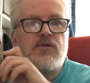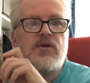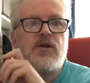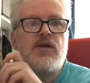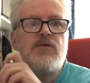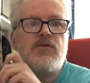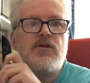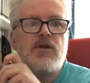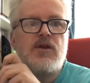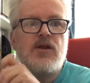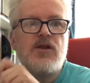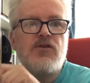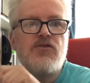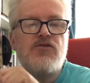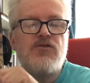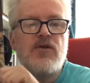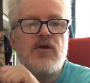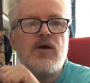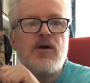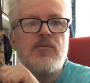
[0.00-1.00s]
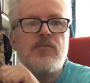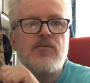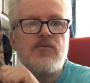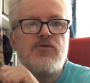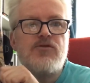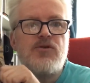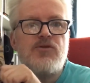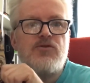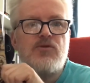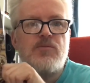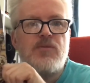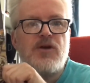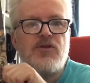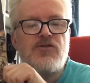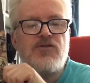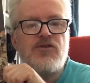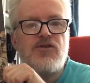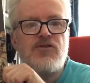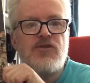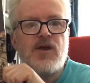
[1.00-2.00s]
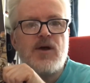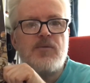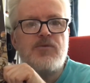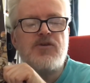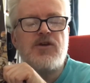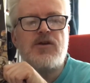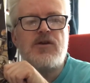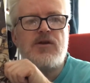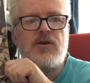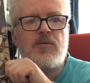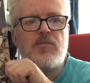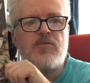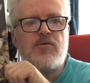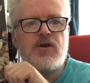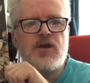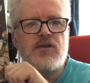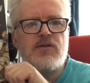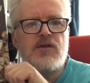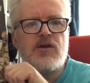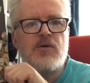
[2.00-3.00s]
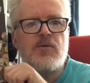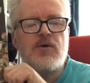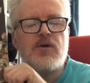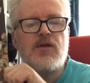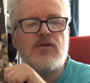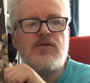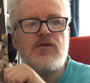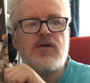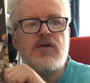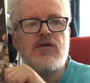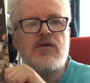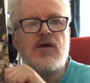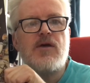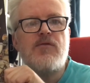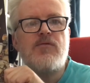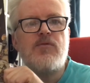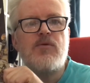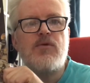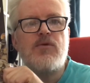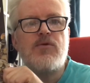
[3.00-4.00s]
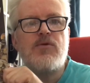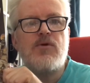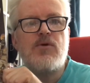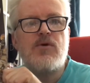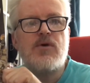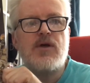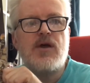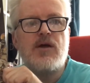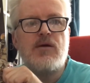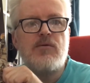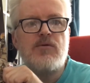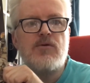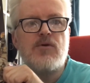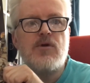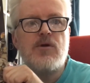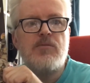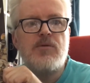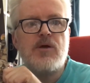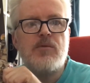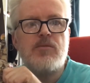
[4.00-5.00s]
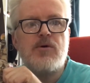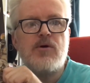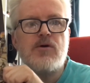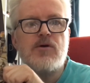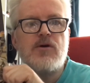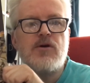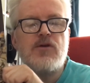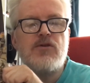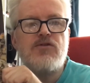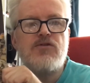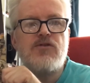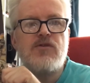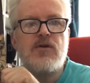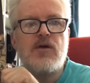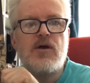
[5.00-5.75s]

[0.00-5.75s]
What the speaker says: giving these social messages out, particularly the Breathing one. I think everyone thought Kate was gone a bit bonkers,